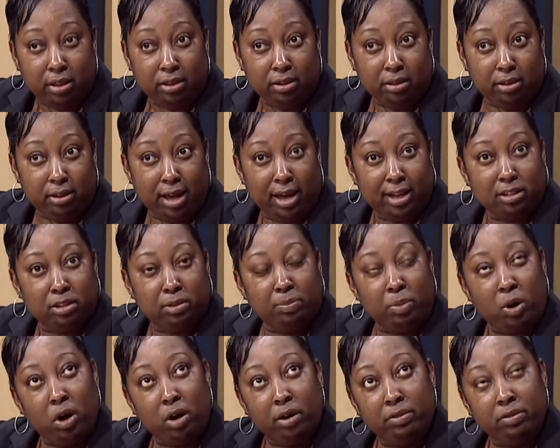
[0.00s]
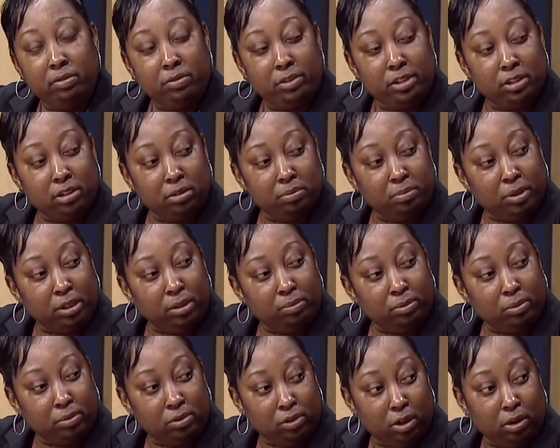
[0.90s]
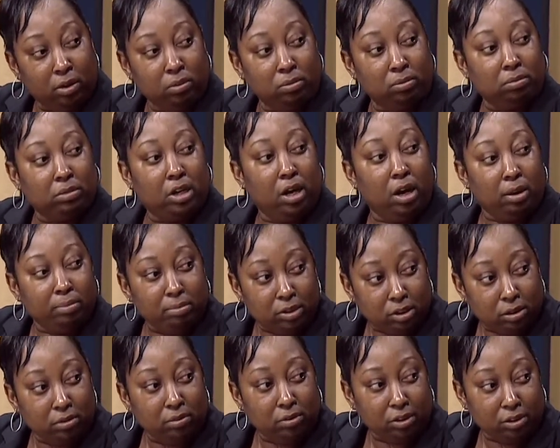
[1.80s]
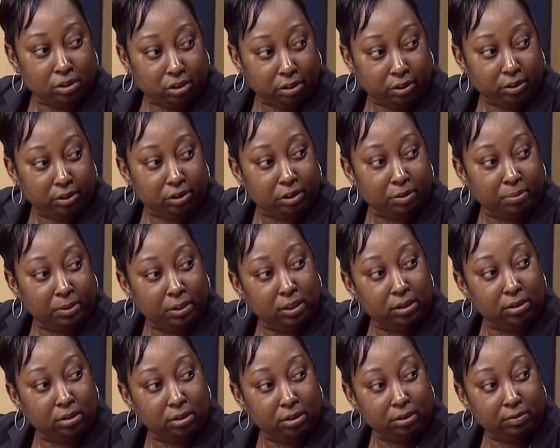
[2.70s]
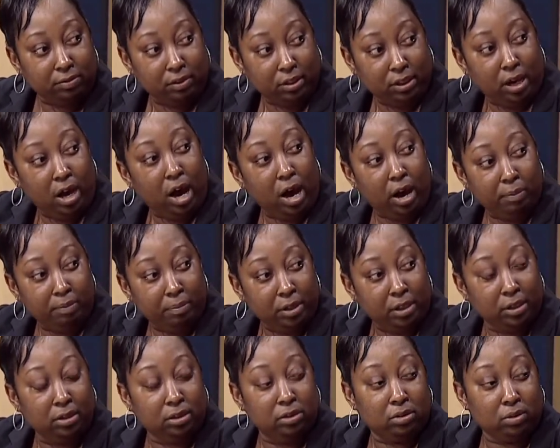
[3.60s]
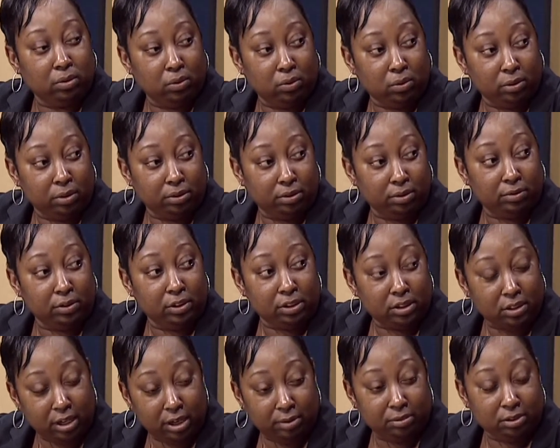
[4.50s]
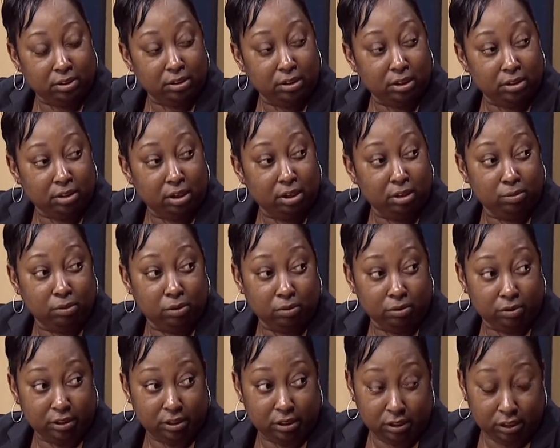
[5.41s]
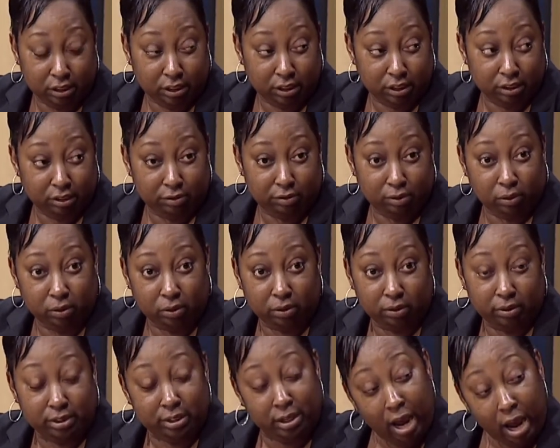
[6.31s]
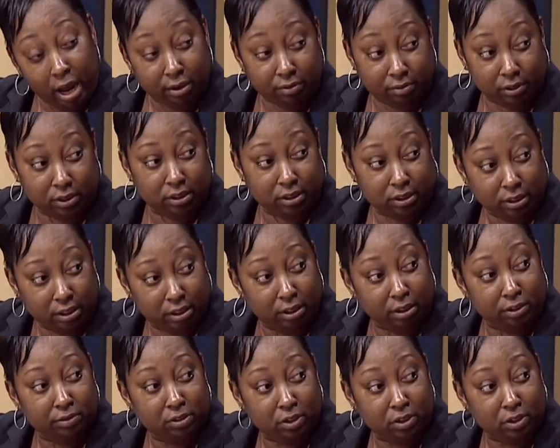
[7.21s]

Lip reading: that's part of the reason people don't come to the church, because of the comments or the reception that they will receive or not receive.